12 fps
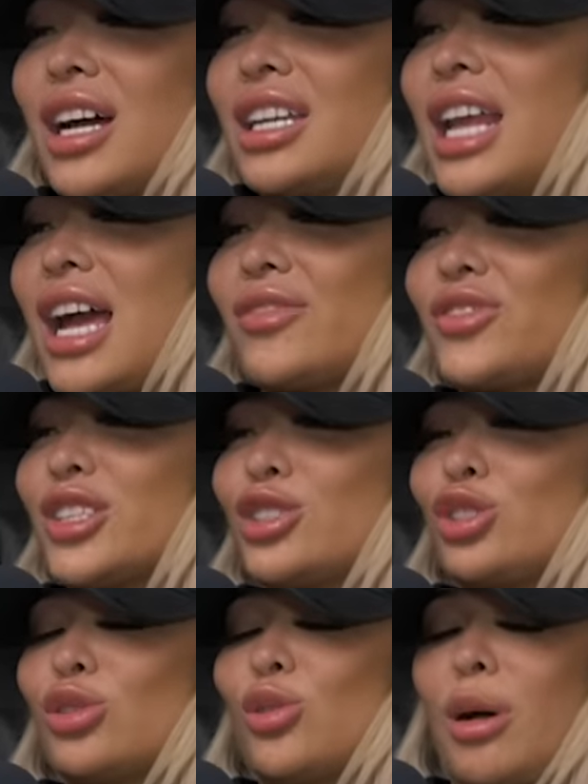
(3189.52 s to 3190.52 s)
done
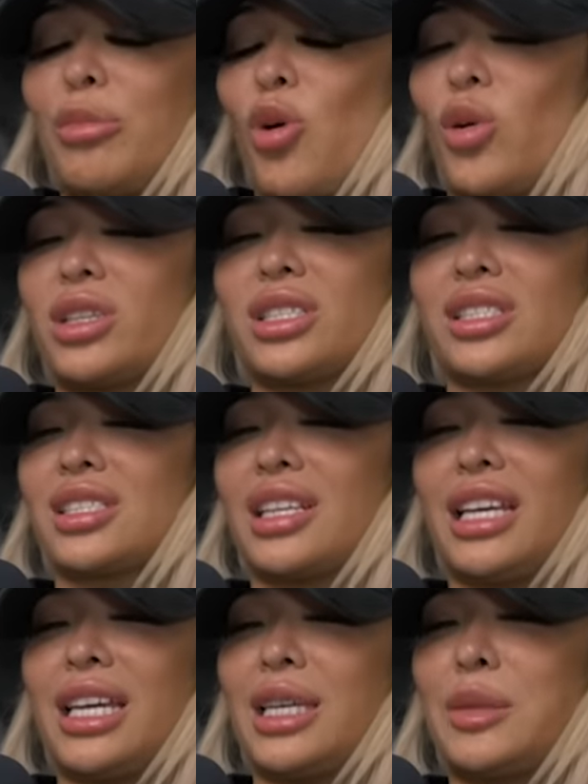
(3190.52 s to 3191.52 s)
after two. I'm going to
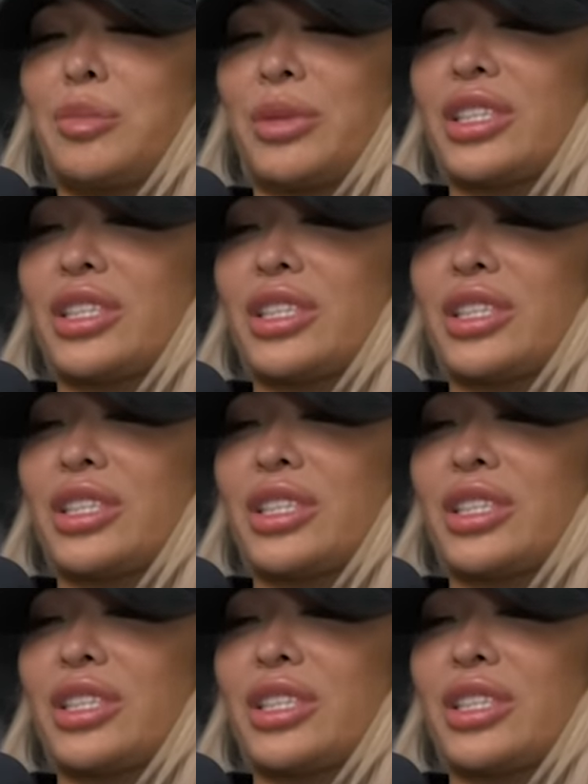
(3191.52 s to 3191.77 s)
sleep.